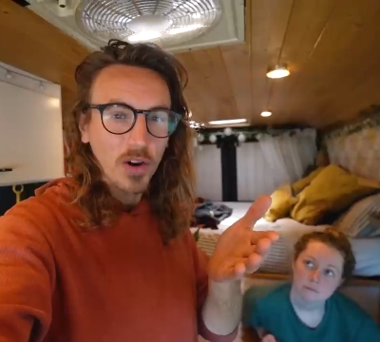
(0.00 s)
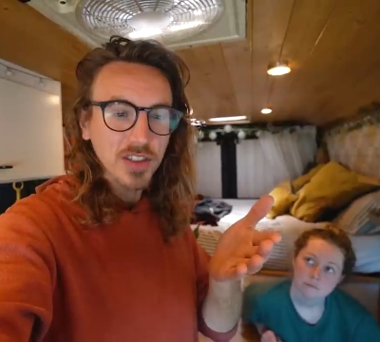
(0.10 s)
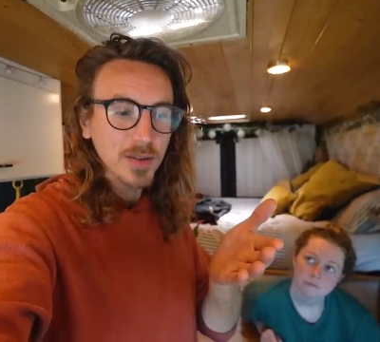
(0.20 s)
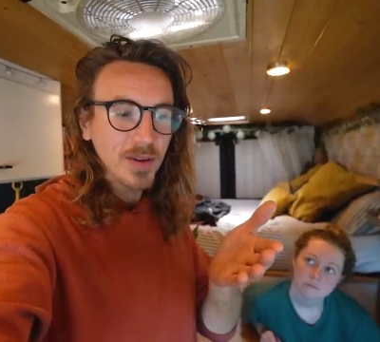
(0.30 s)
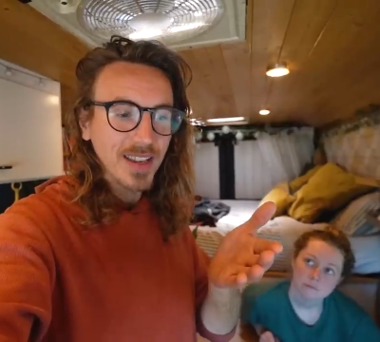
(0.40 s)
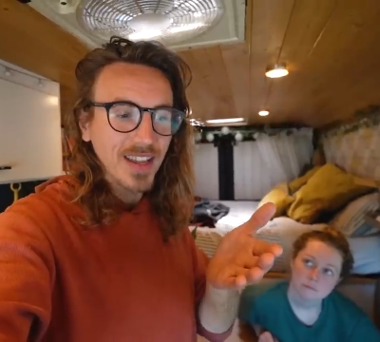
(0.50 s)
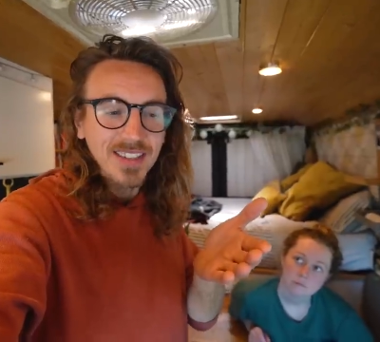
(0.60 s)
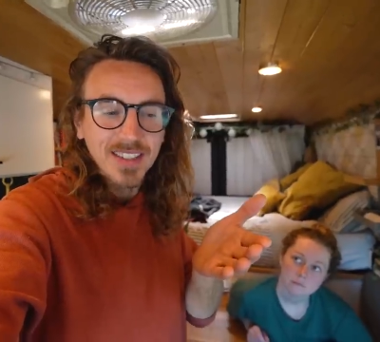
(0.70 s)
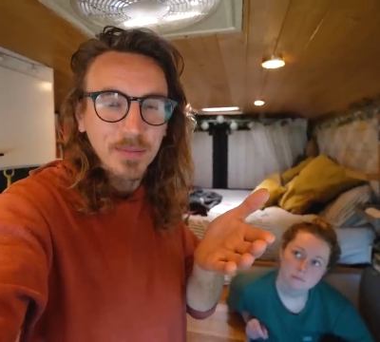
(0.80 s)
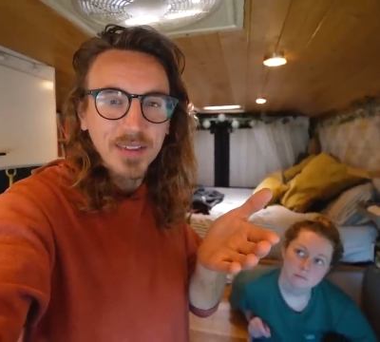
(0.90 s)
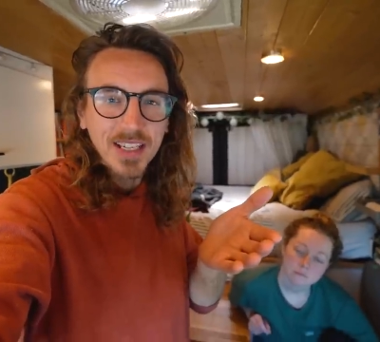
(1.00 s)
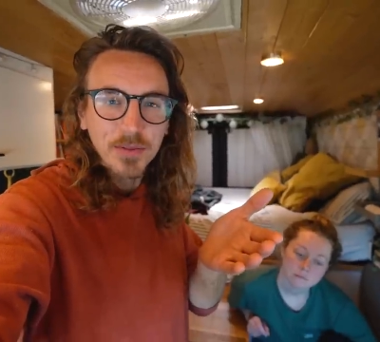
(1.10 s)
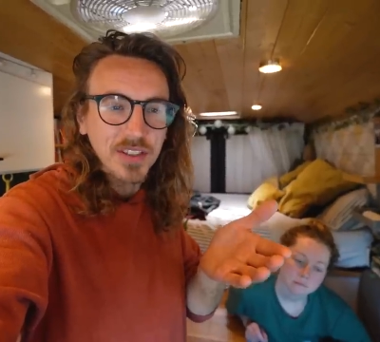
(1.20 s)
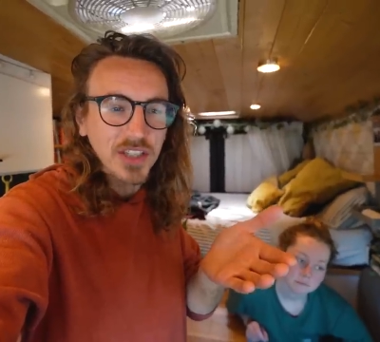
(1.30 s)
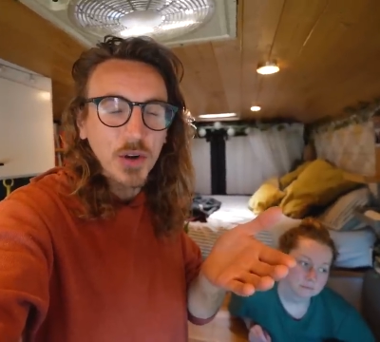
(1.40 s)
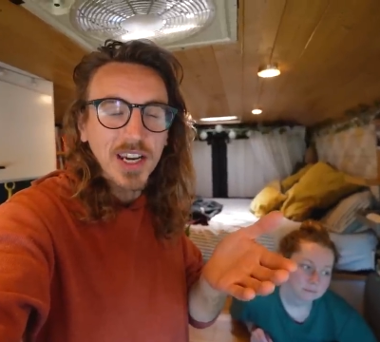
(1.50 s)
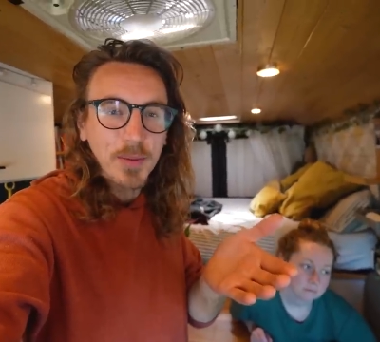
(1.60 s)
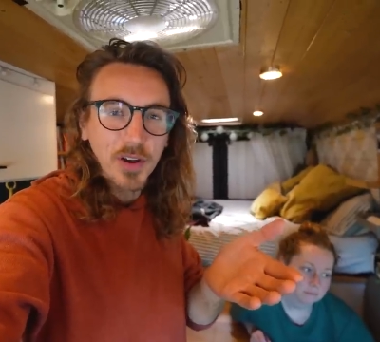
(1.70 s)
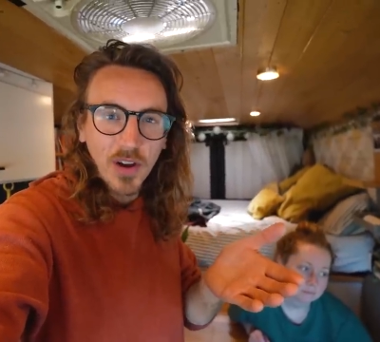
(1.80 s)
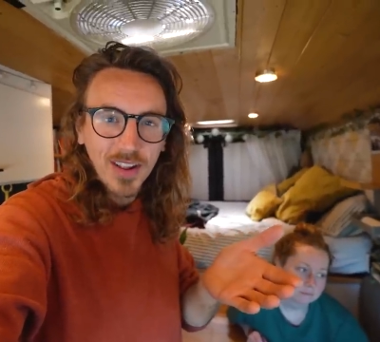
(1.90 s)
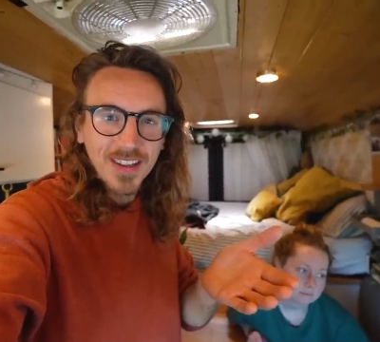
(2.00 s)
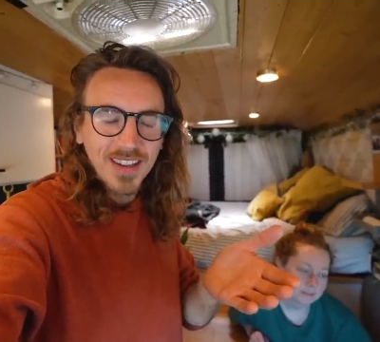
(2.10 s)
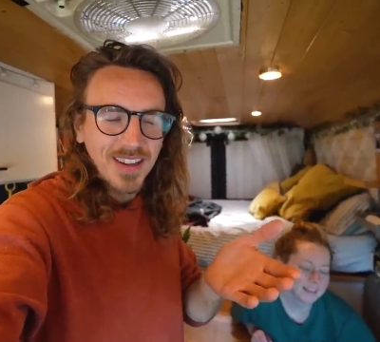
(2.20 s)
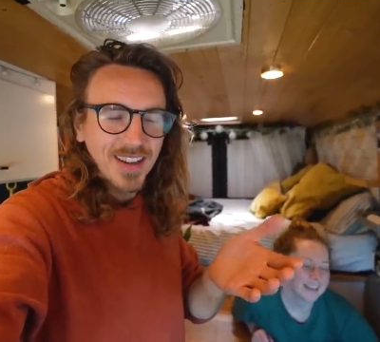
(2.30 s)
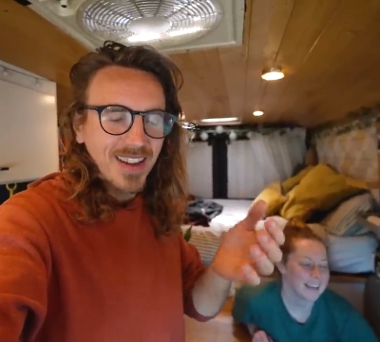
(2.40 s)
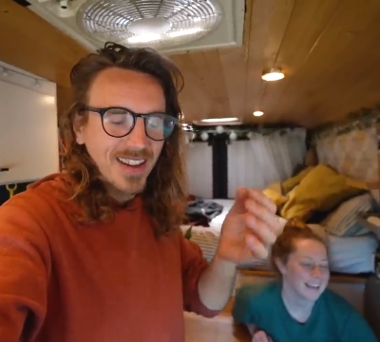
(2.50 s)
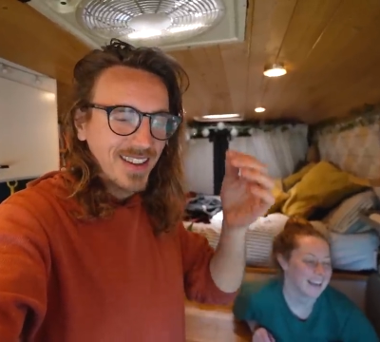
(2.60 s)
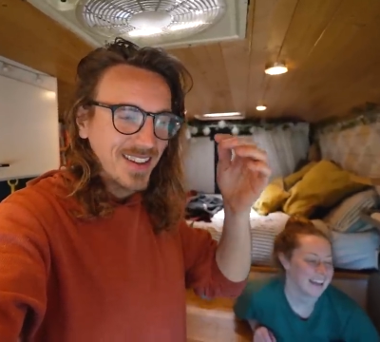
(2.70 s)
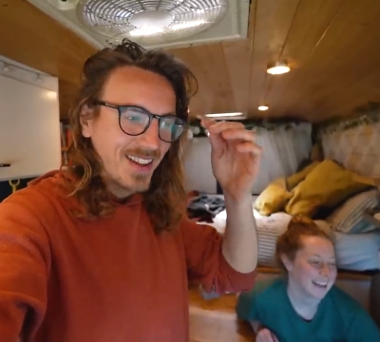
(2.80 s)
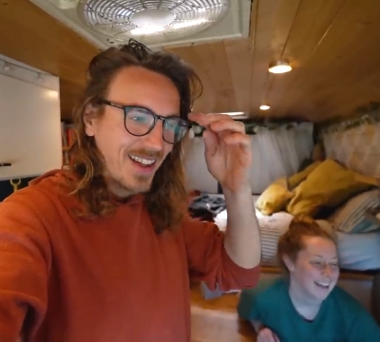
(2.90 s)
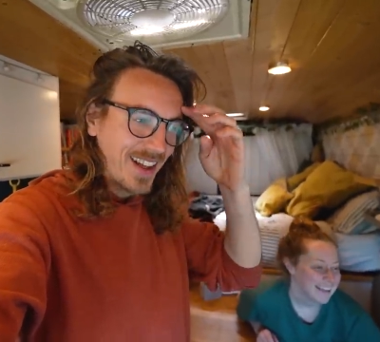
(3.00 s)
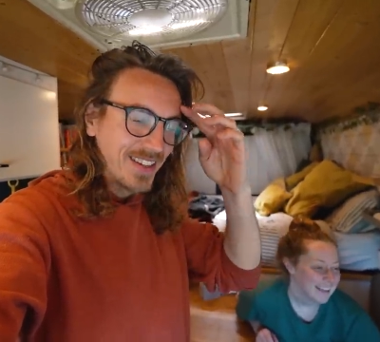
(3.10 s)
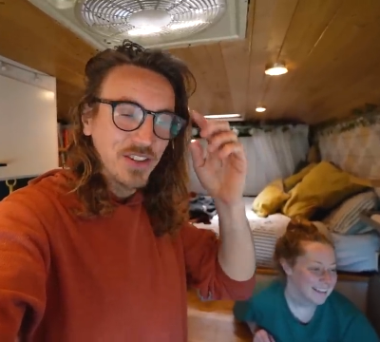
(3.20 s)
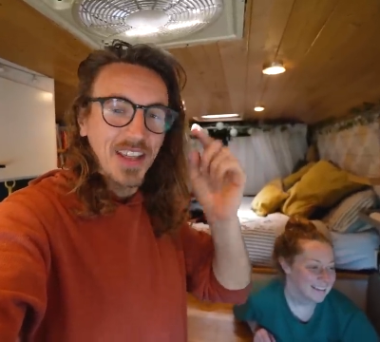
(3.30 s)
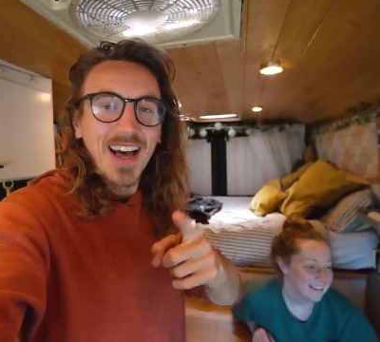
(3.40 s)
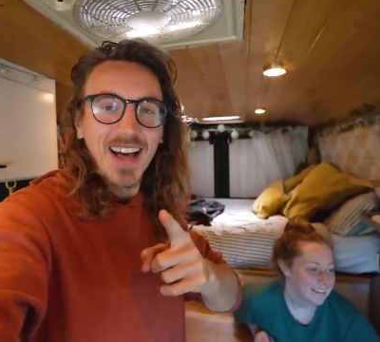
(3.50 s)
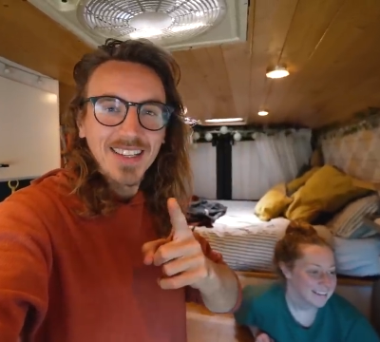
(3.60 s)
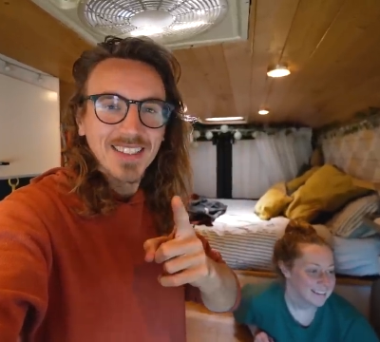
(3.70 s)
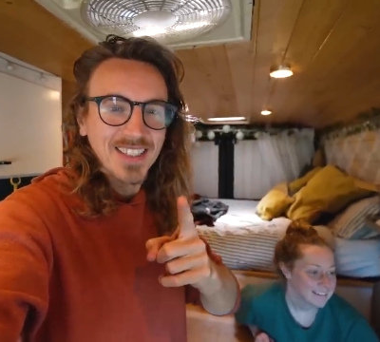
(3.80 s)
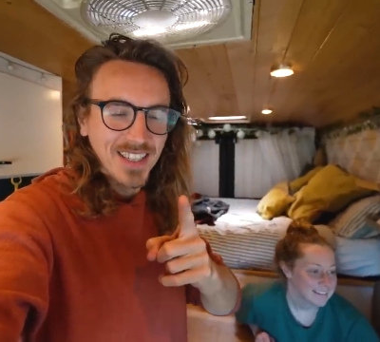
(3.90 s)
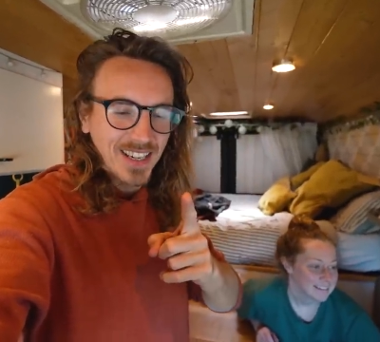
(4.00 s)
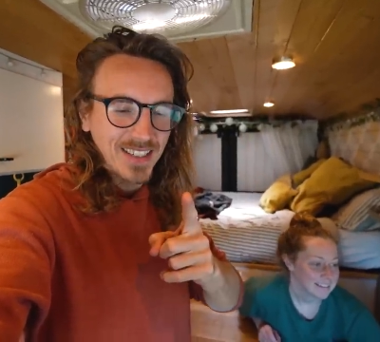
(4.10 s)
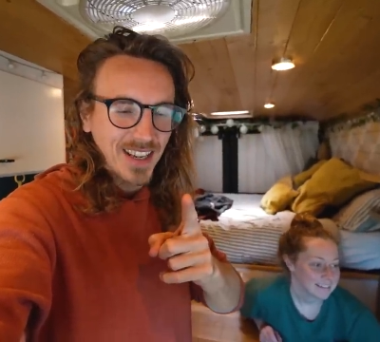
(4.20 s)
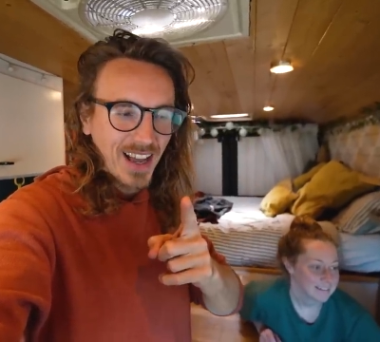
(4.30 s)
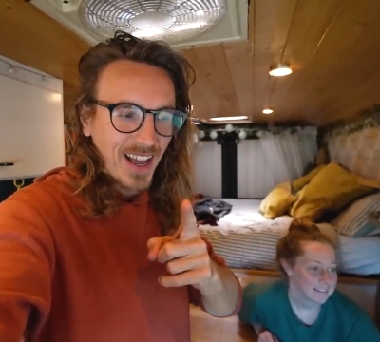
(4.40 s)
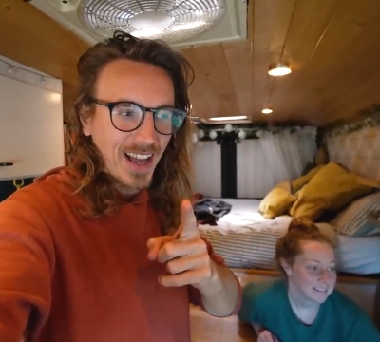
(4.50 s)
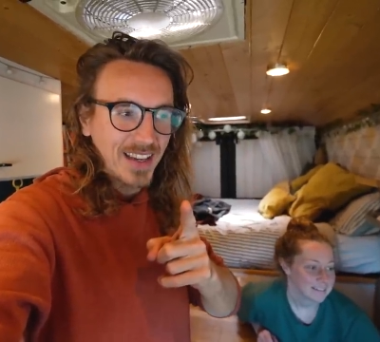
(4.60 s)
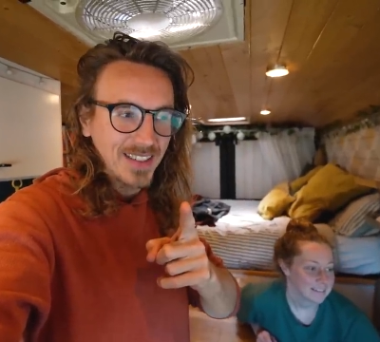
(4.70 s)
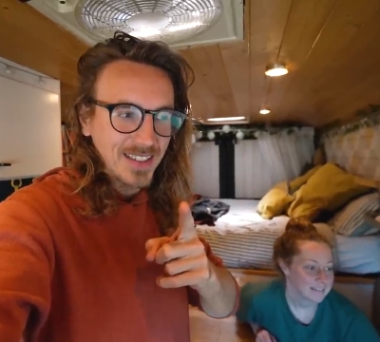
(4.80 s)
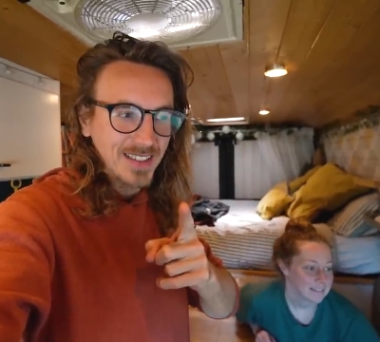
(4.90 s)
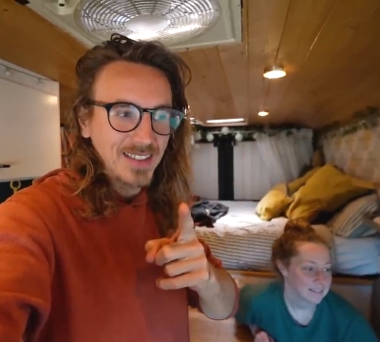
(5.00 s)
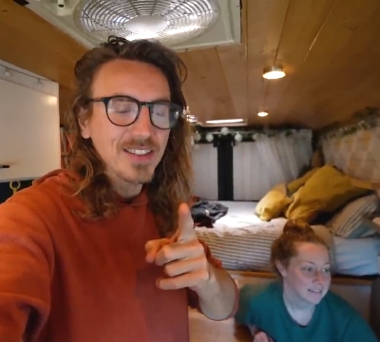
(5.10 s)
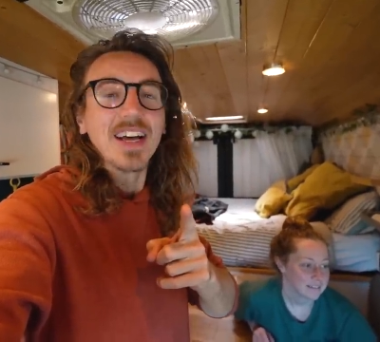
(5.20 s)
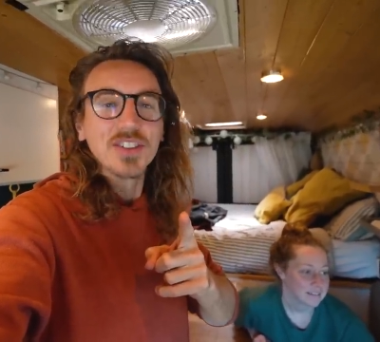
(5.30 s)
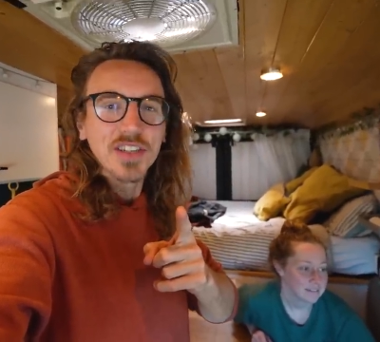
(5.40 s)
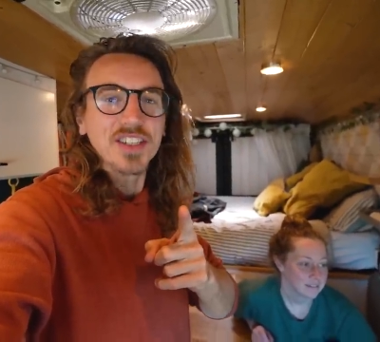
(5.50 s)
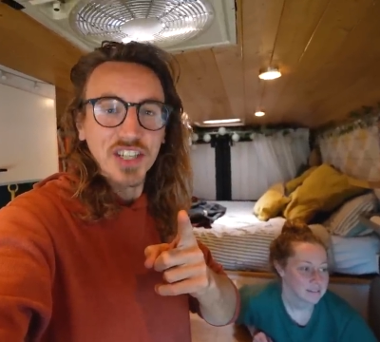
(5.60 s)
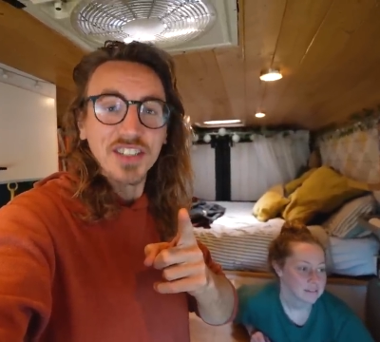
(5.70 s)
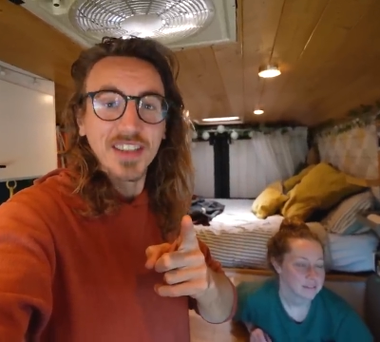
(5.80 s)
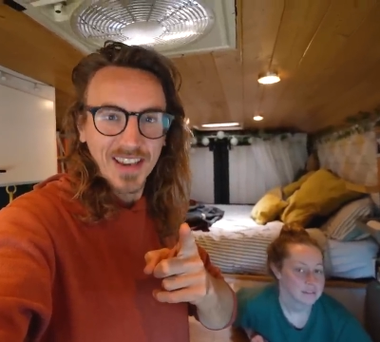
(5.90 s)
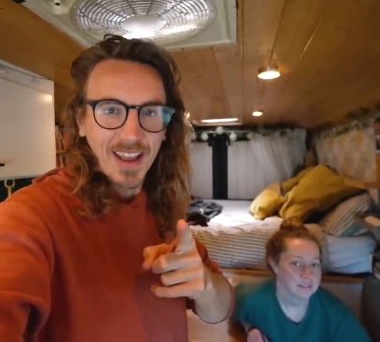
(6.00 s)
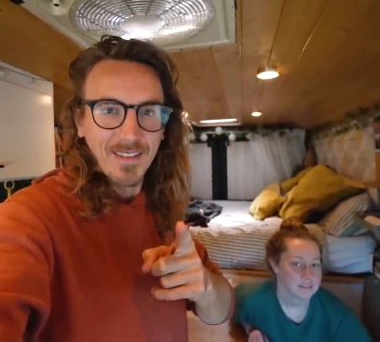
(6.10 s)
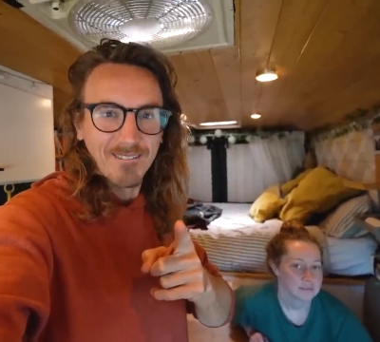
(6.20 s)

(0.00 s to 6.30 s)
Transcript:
Speaker 1: awesome. And then some days we just don't get up at all. So that has to change. And that's going to change today.